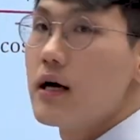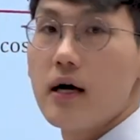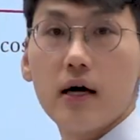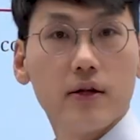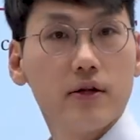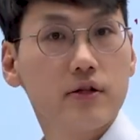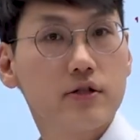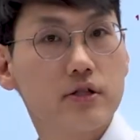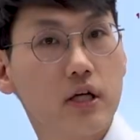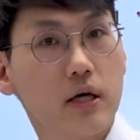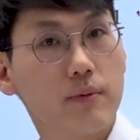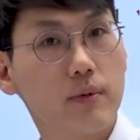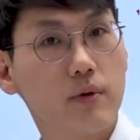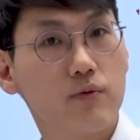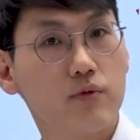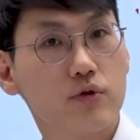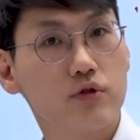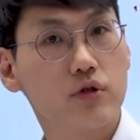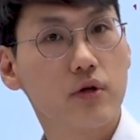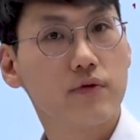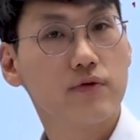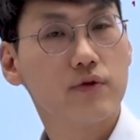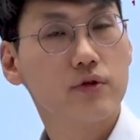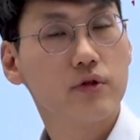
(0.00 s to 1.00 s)
sum of
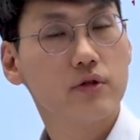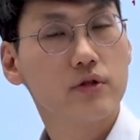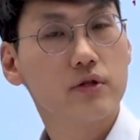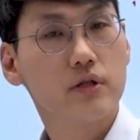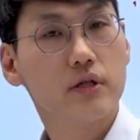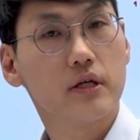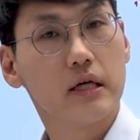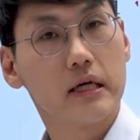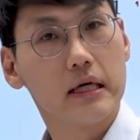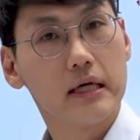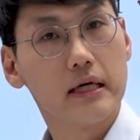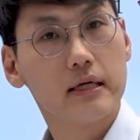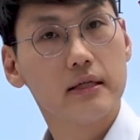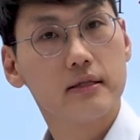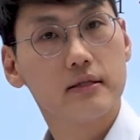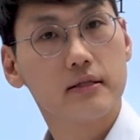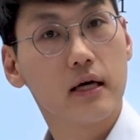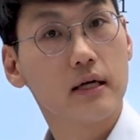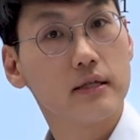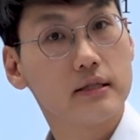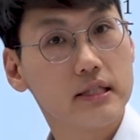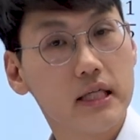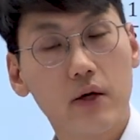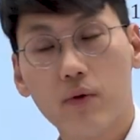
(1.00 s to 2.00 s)
roots of unity is
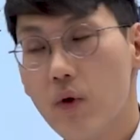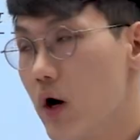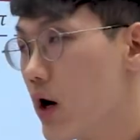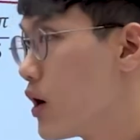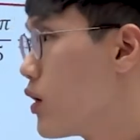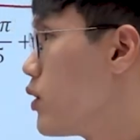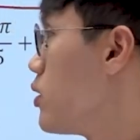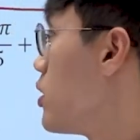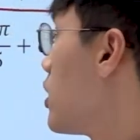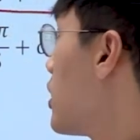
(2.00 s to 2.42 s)
0.